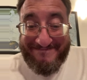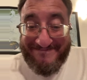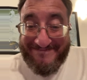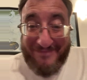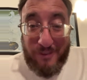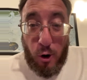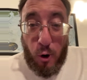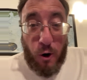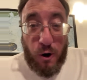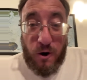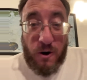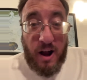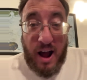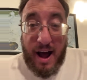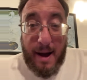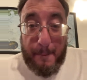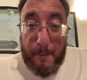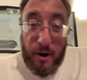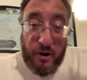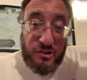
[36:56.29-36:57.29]
for
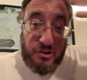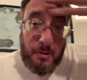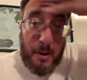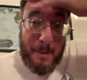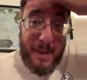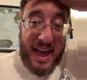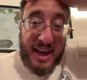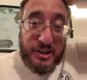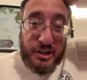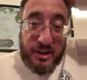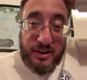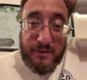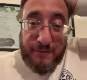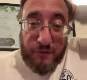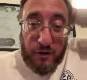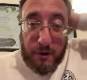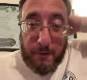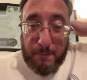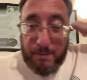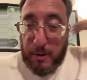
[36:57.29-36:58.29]
Morris Jumel Mansion
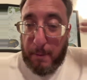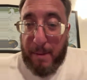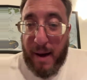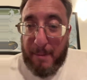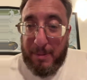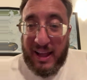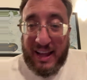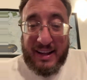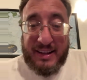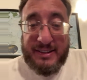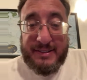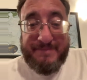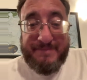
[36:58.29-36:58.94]
for the public,